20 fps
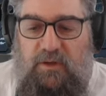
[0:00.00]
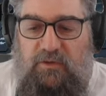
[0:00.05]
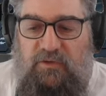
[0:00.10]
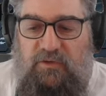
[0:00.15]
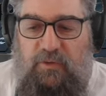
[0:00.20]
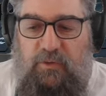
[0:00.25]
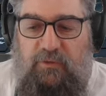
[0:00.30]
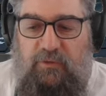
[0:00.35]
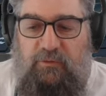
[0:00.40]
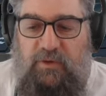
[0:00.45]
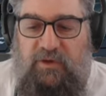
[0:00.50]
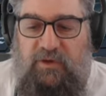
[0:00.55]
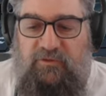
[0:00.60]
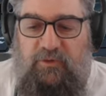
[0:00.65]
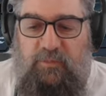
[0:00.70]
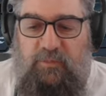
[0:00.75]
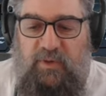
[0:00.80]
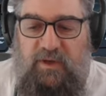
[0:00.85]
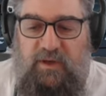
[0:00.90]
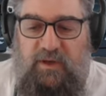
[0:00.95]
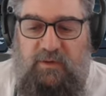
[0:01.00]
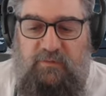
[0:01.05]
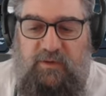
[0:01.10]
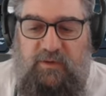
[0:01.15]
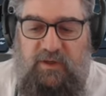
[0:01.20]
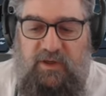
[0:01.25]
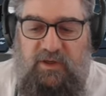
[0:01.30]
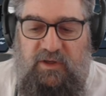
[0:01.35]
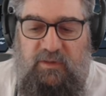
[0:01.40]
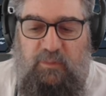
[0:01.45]
two or three should be enough
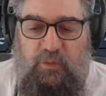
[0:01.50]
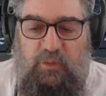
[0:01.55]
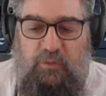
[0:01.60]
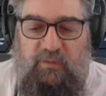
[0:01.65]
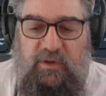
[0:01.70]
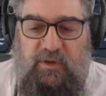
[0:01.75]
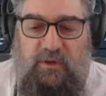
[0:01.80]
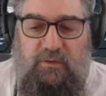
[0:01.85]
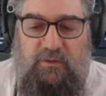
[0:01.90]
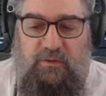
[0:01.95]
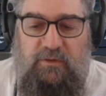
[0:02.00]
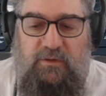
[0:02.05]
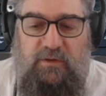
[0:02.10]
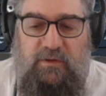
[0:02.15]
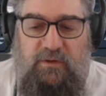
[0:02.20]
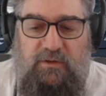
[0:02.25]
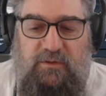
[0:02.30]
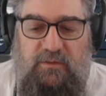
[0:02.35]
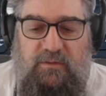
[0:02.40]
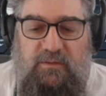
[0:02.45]
to get you moving on uh,